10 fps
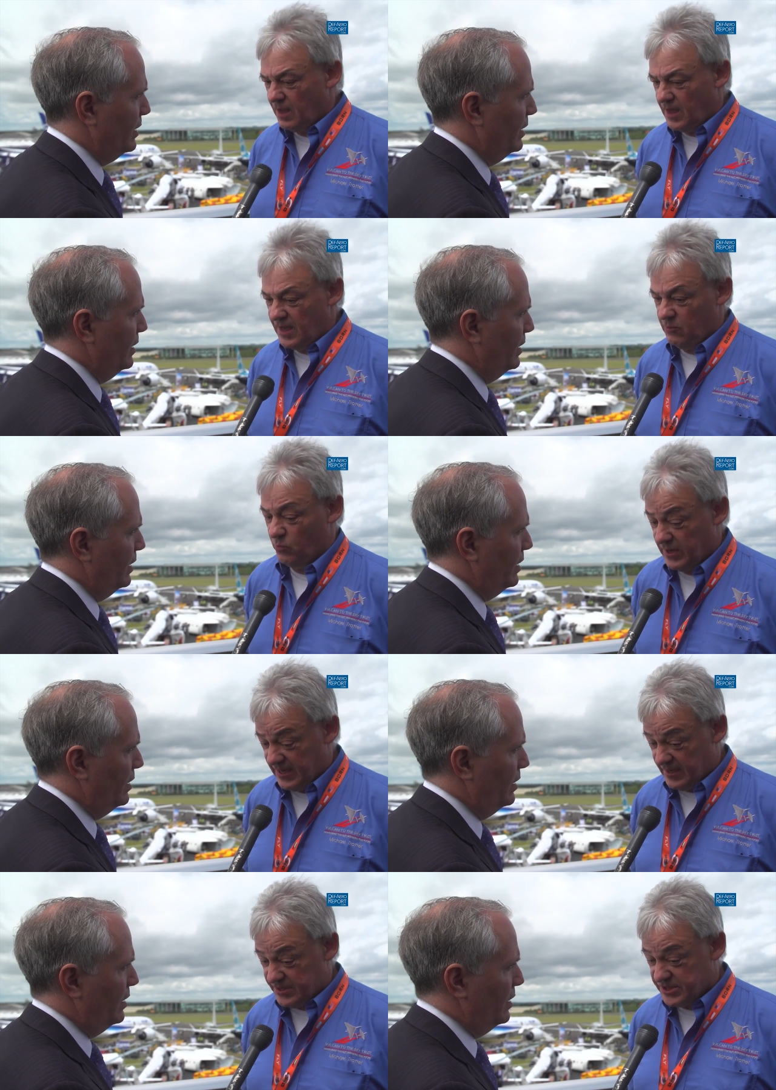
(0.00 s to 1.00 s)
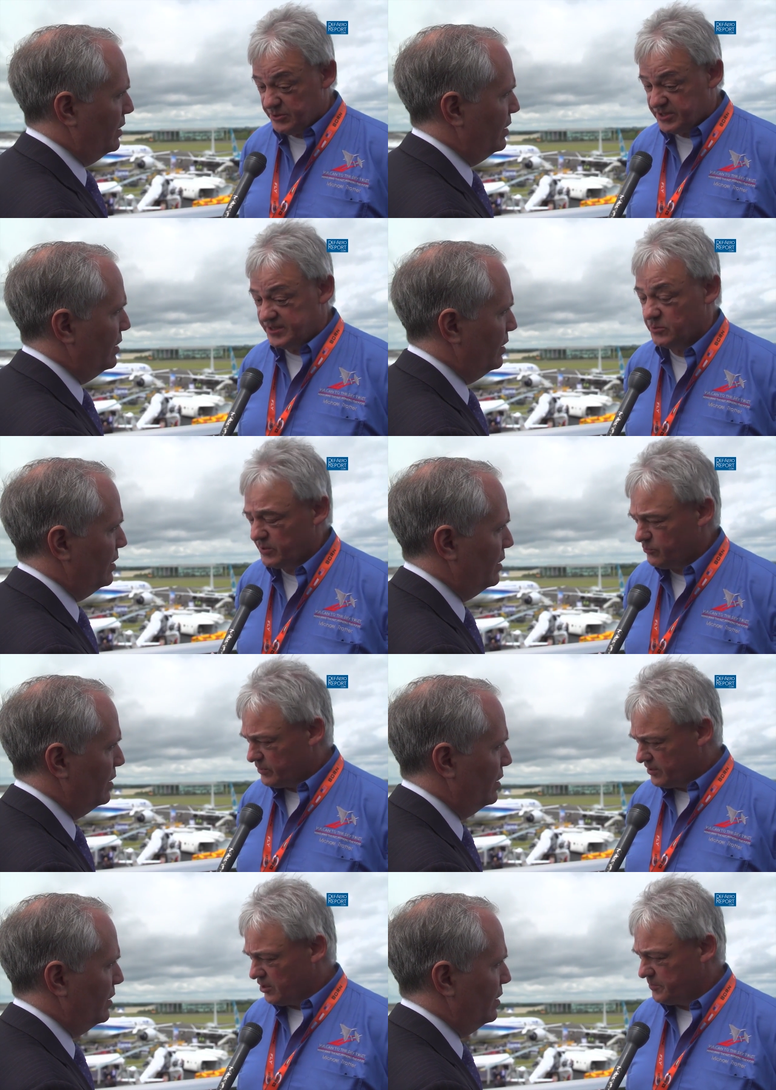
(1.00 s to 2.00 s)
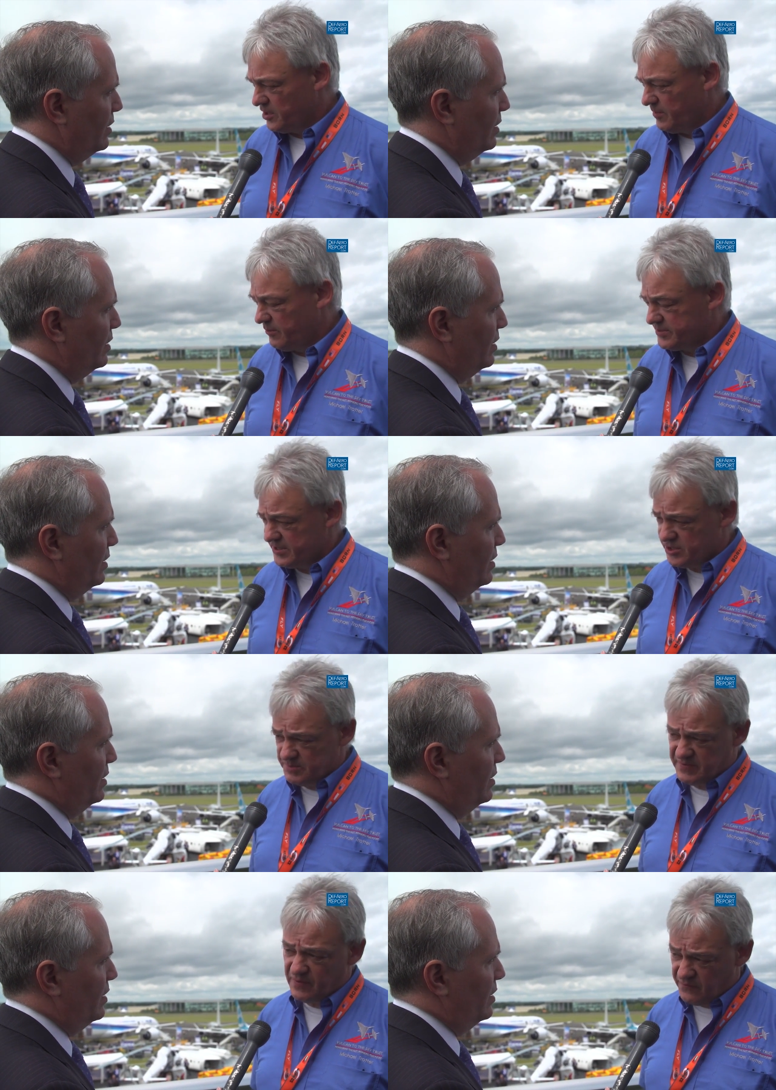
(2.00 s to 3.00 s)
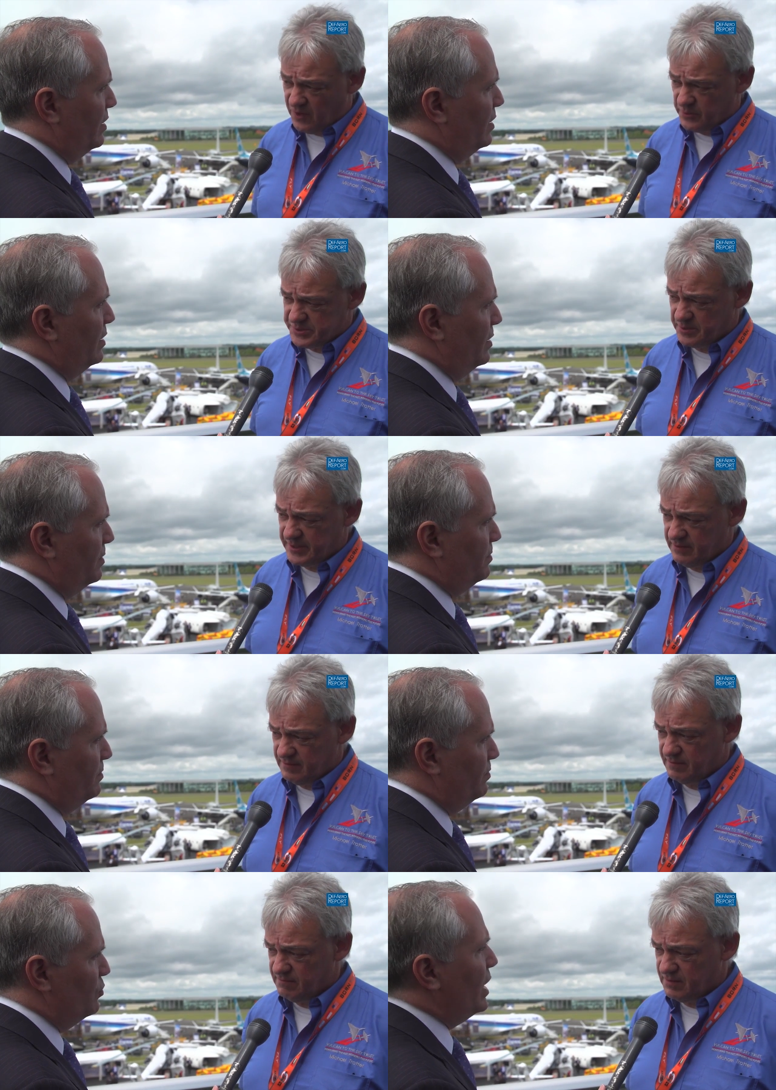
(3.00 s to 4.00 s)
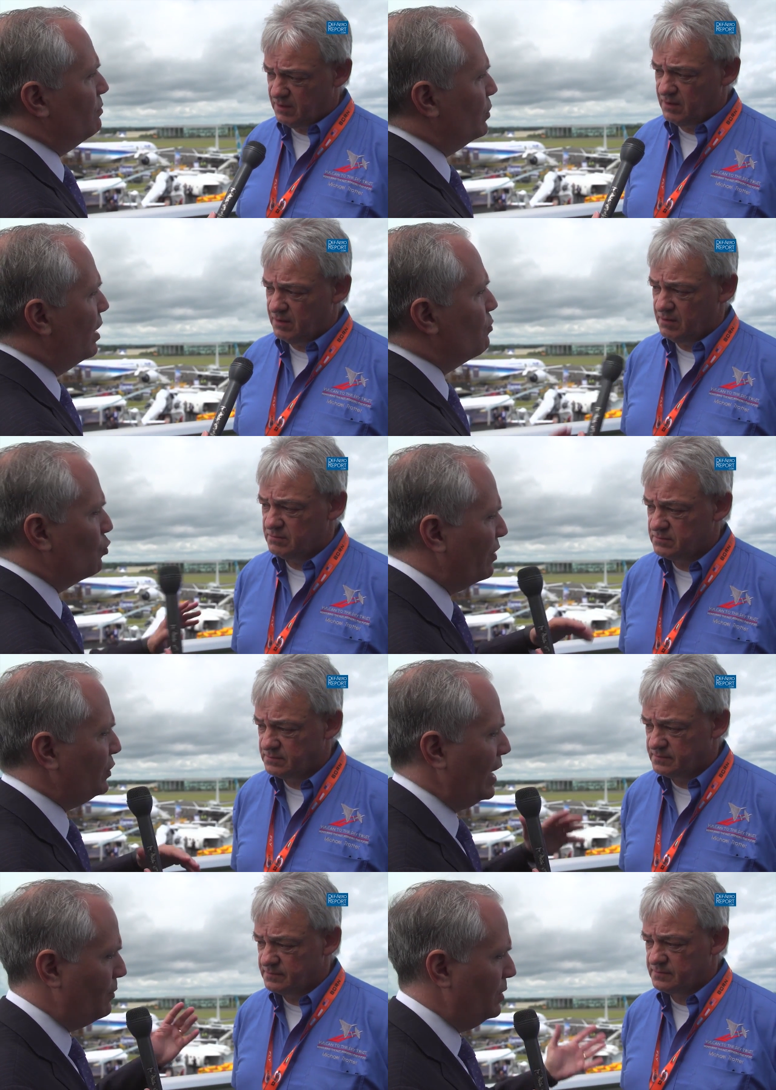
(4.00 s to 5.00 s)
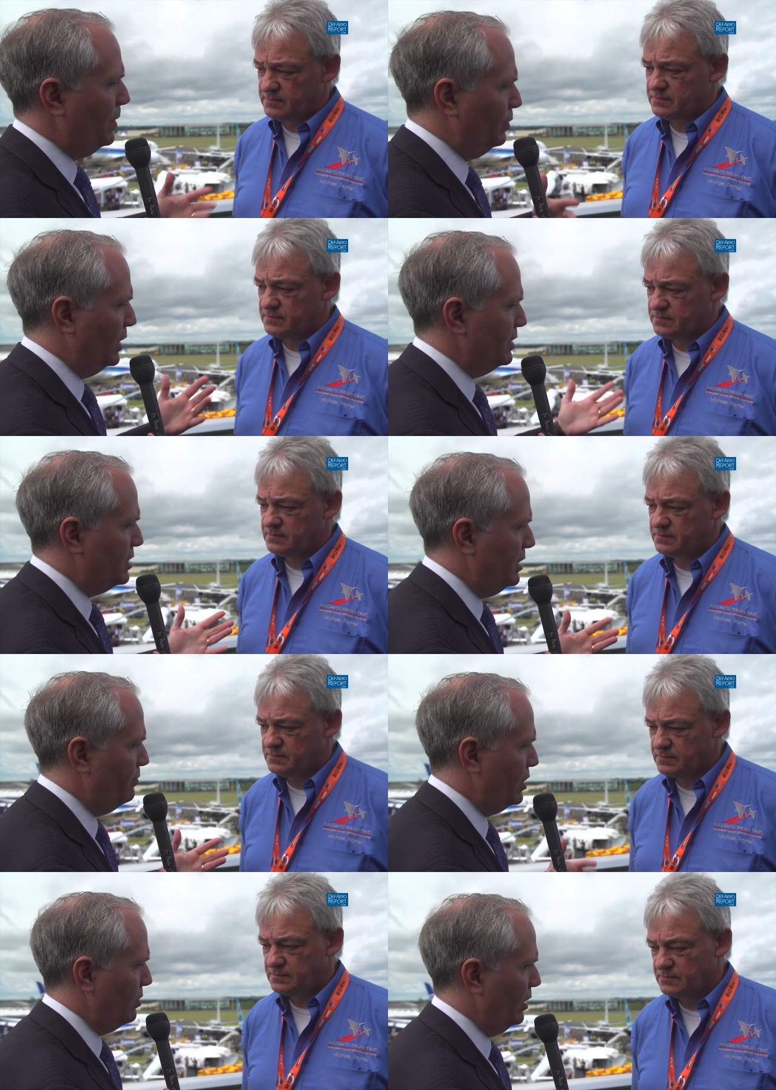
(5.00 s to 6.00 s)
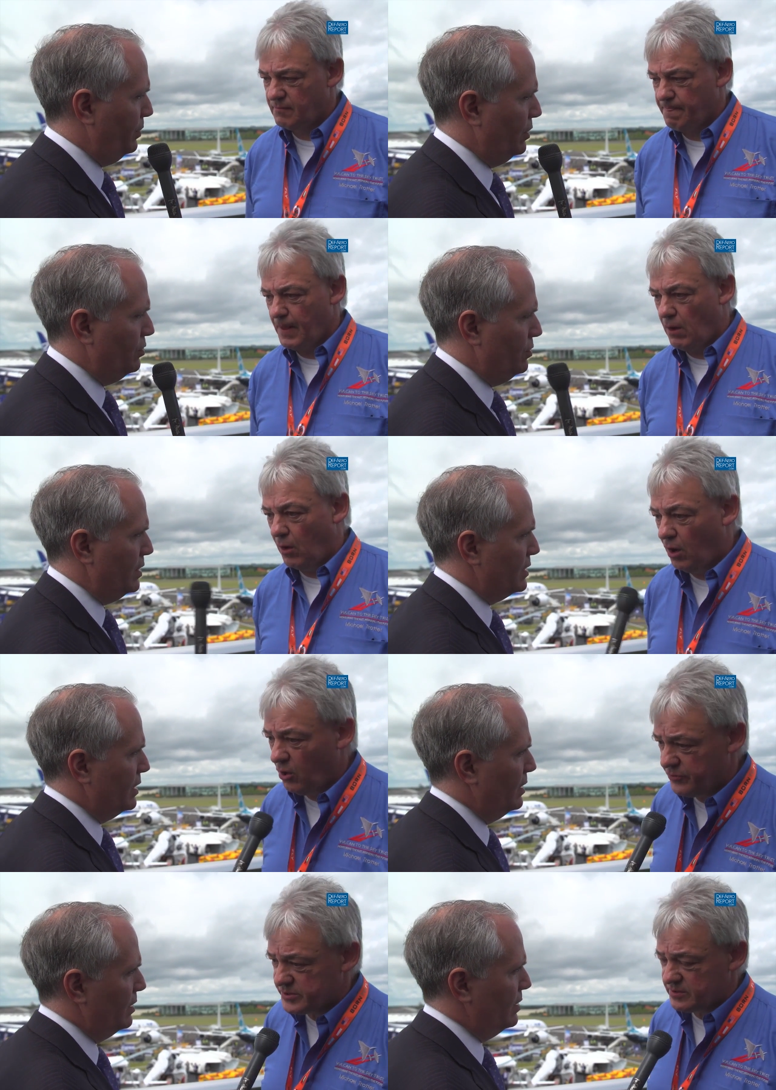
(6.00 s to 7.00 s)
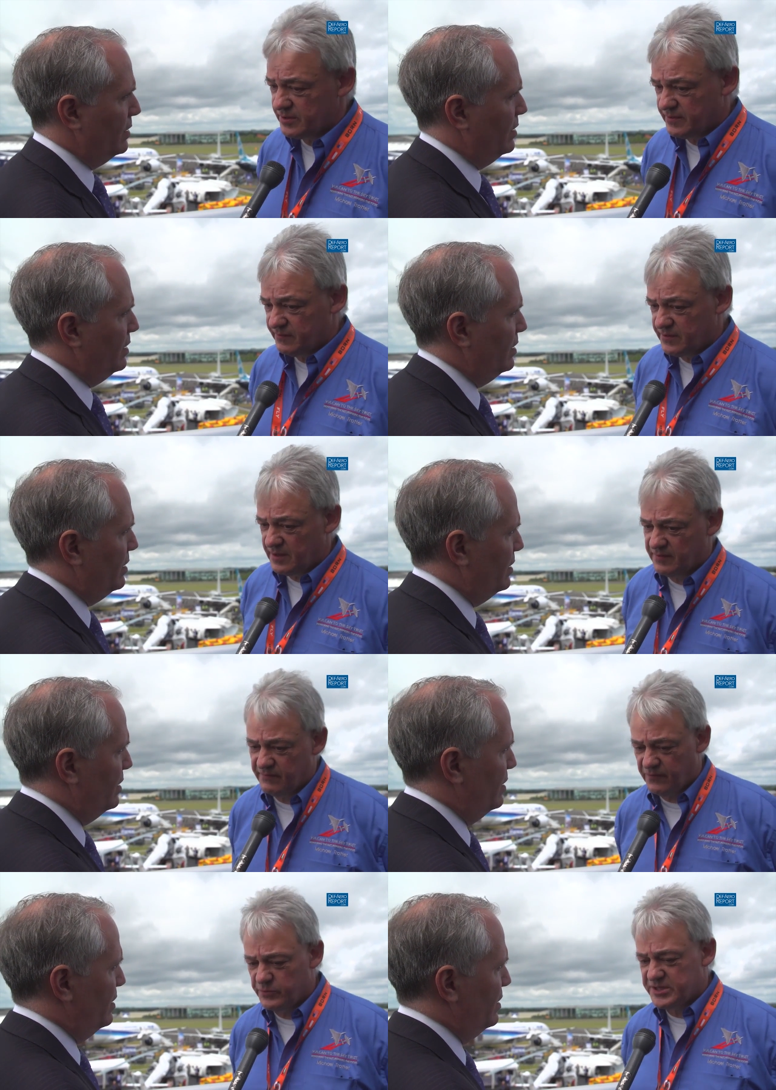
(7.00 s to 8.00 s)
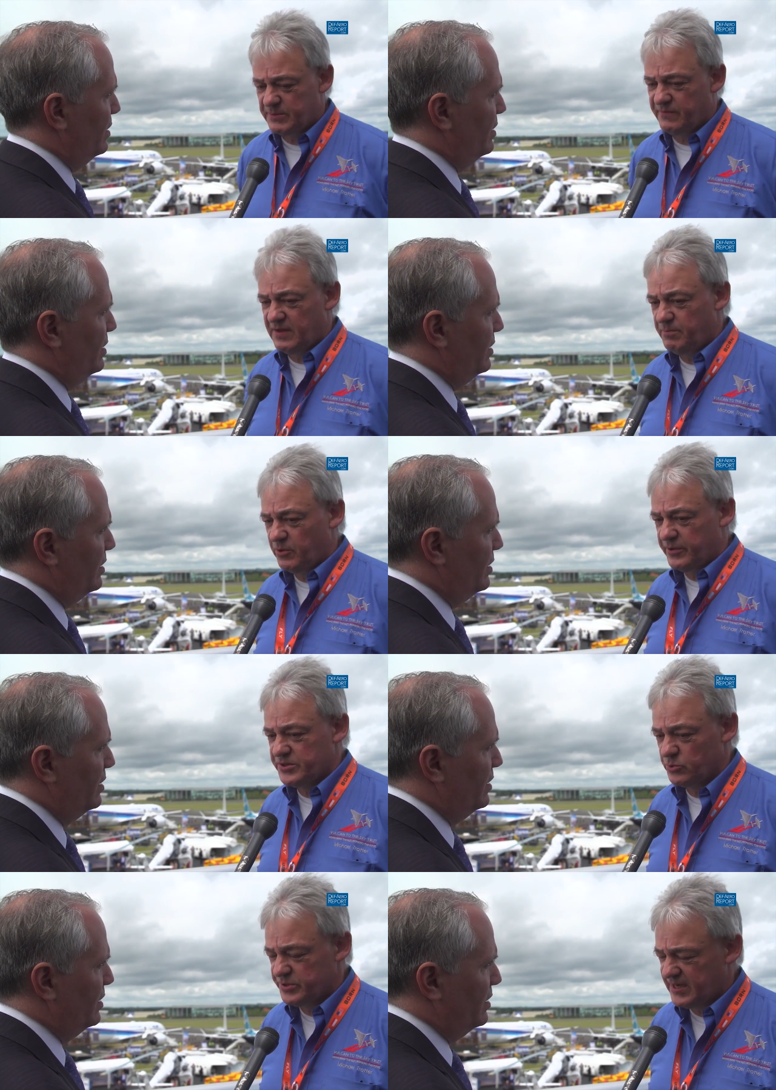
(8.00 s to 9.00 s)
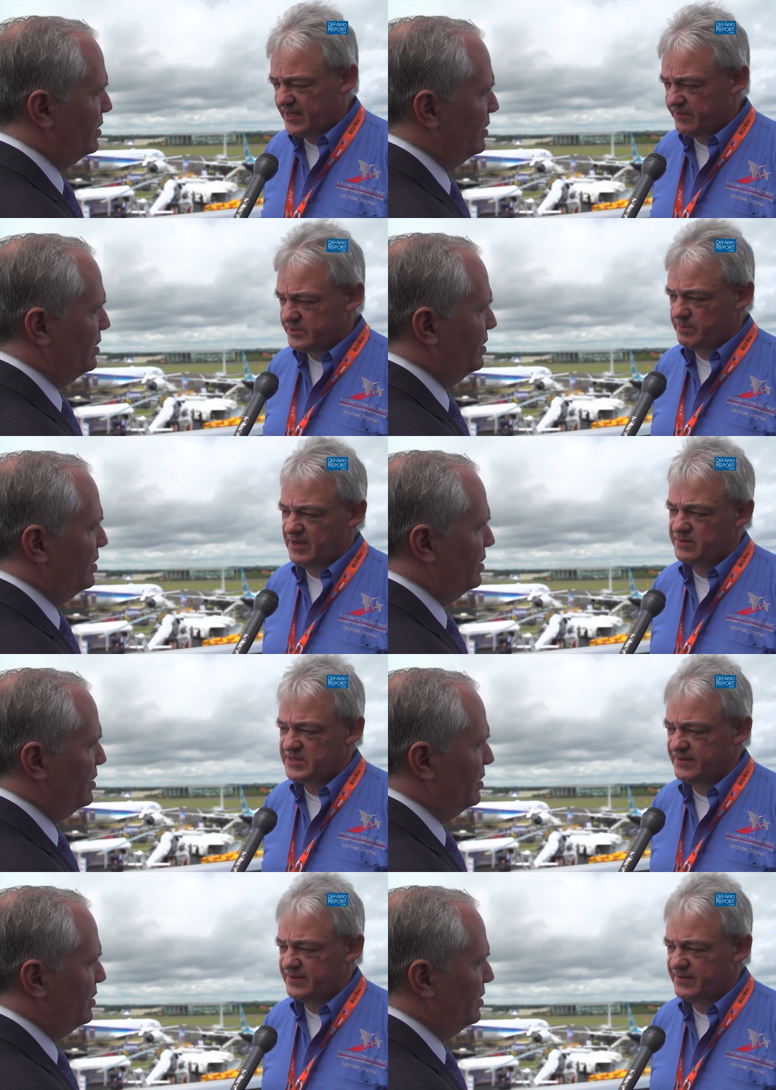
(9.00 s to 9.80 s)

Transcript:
Speaker 1: Uh,
Speaker 2: associated with, with the group at the moment, in terms of our followers, do you mean?
Speaker 1: Yeah, roughly how many people on the team that are helping you do this? Oh,
Speaker 2: the, the, the, full team of employees altogether is about